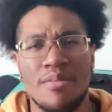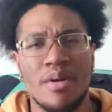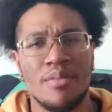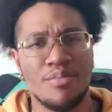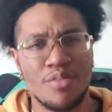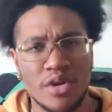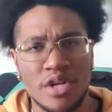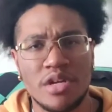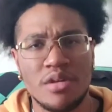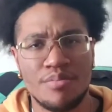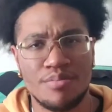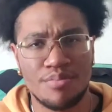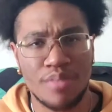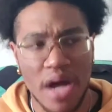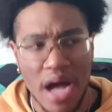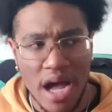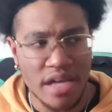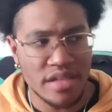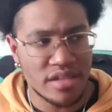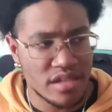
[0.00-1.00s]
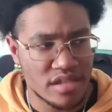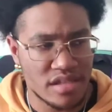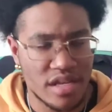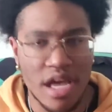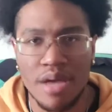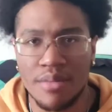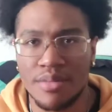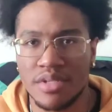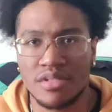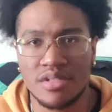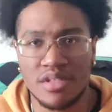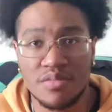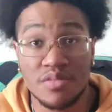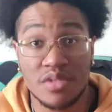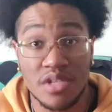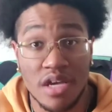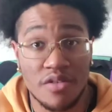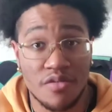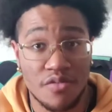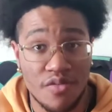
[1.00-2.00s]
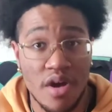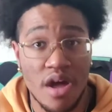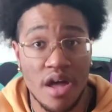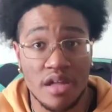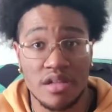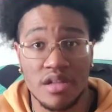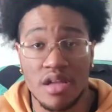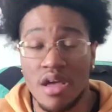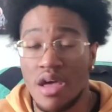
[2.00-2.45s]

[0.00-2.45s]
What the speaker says: I'm pretty behind this game. It seems like fun.